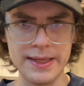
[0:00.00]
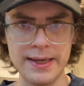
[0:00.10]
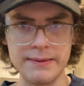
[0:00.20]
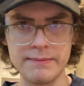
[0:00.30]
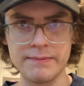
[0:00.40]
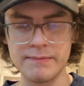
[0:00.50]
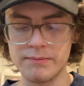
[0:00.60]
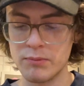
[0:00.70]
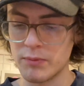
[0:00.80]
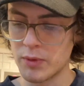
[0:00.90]
that
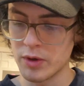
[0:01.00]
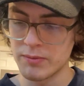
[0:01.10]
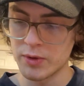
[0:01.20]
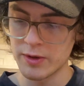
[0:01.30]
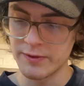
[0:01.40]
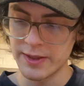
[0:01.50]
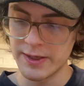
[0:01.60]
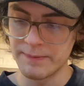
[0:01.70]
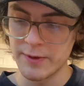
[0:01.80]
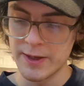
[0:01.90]
more and more every day.